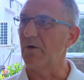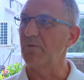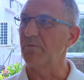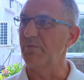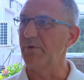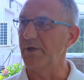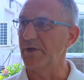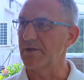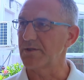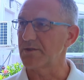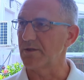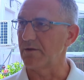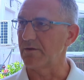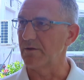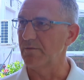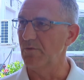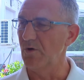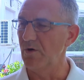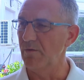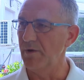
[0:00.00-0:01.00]
outbreaks at
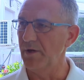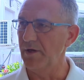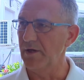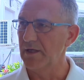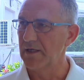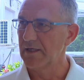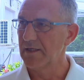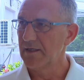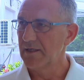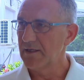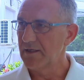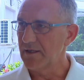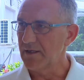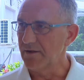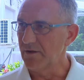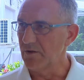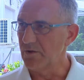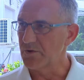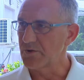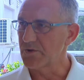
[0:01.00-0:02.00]
the moment.
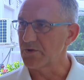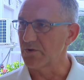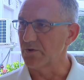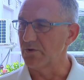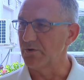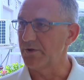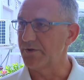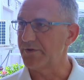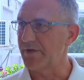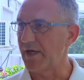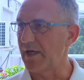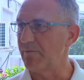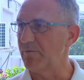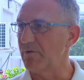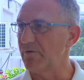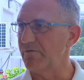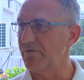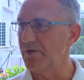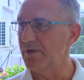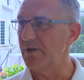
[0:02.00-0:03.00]
And also the time
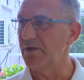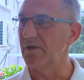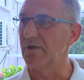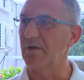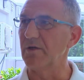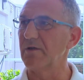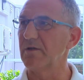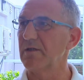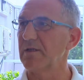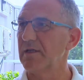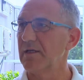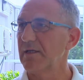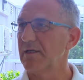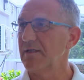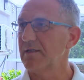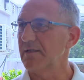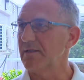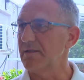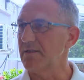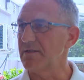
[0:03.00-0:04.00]
of year
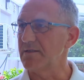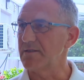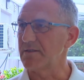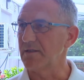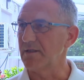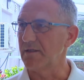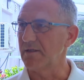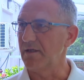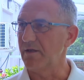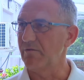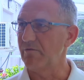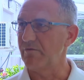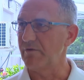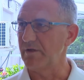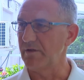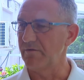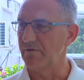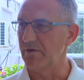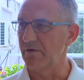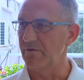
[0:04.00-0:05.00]
is in
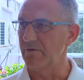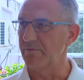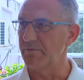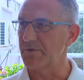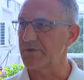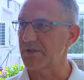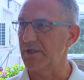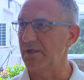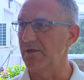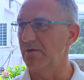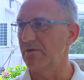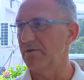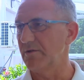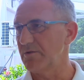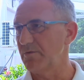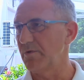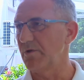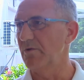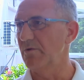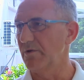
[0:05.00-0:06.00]
favor of the mosquito
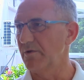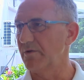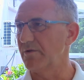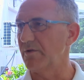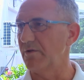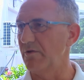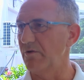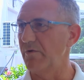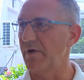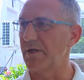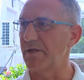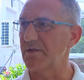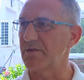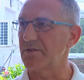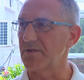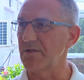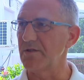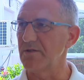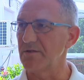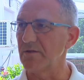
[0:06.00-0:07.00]
as we go into the rainy
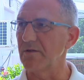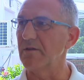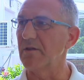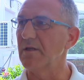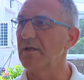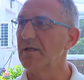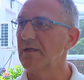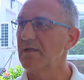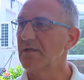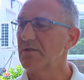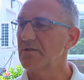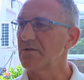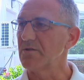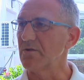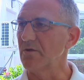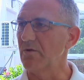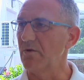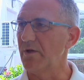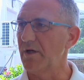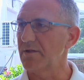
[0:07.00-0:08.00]
season.
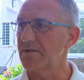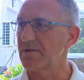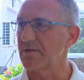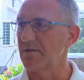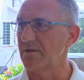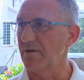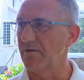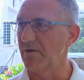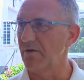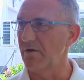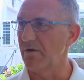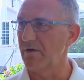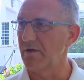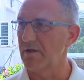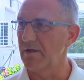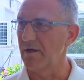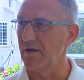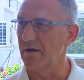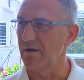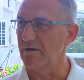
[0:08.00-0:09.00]
So that's another
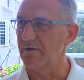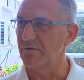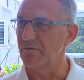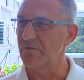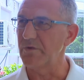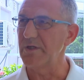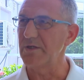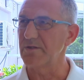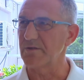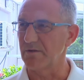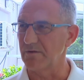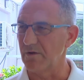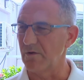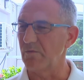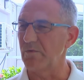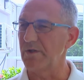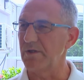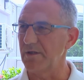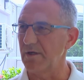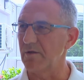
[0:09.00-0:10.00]
reason
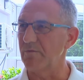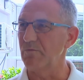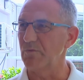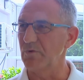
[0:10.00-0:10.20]
that we get